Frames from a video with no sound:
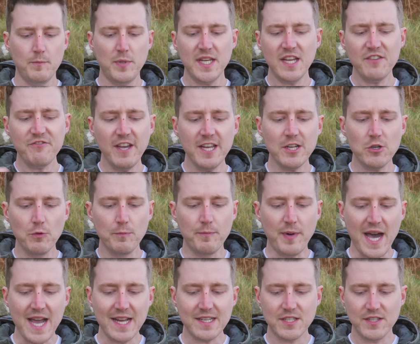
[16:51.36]
But if I go
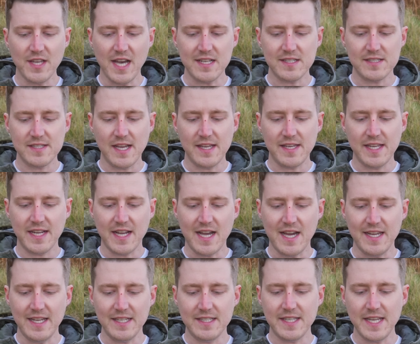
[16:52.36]
back to that setting
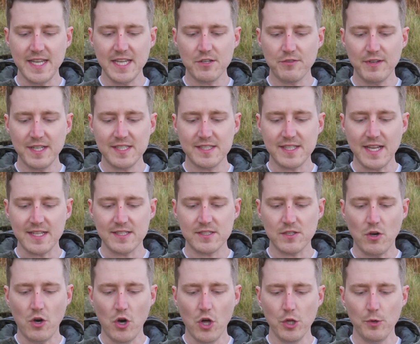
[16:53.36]
and I decrease this
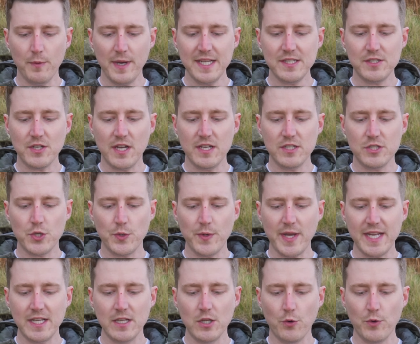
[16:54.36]
all the way down to
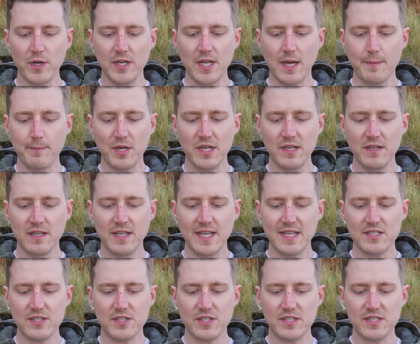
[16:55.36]
a lower number,
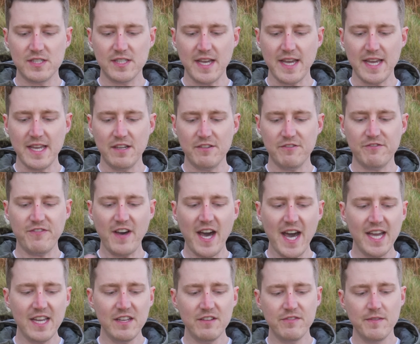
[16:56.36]
let's just say
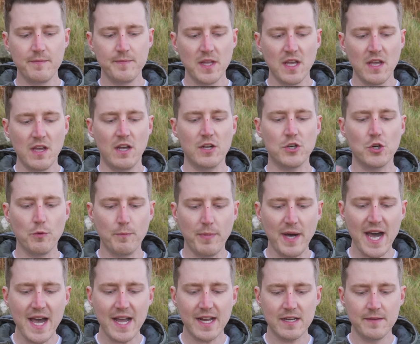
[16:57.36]
5, and go
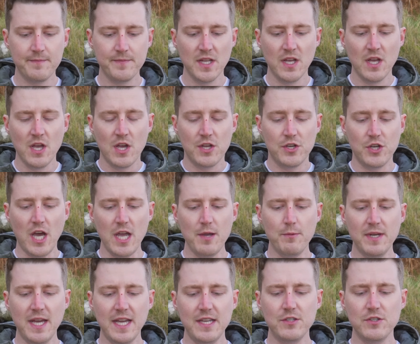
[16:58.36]
back, now
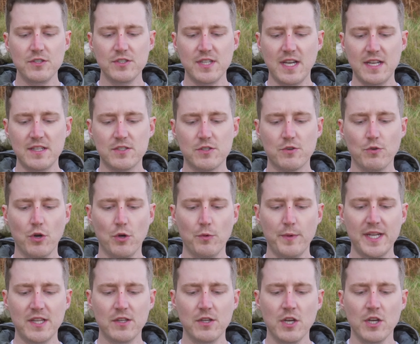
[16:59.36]
when I use that scroll
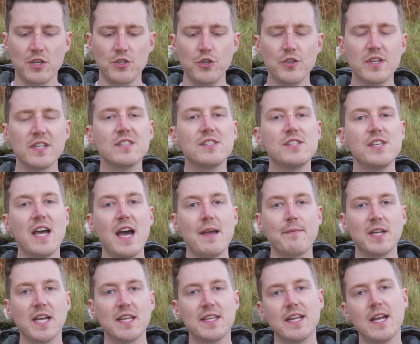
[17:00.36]
wheel, you can see
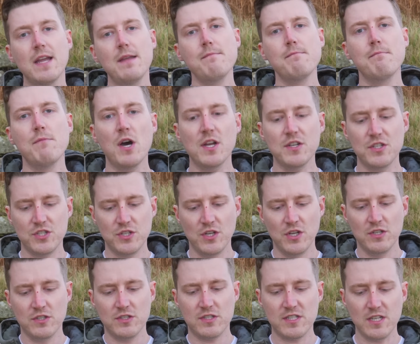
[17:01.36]
I'm getting a much
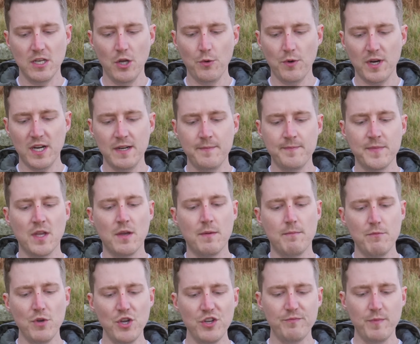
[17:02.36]
slower
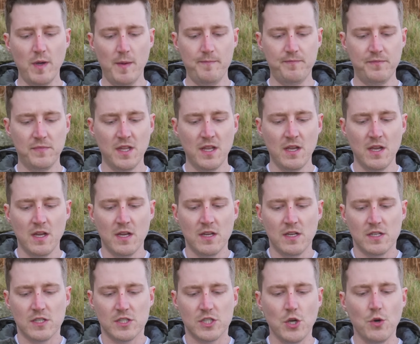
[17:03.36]
movement.
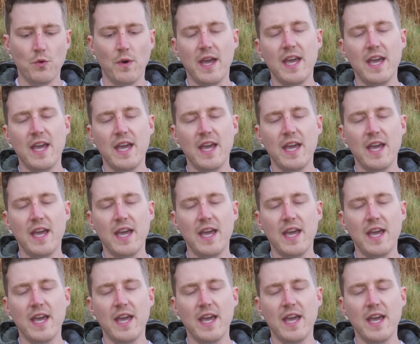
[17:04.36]
So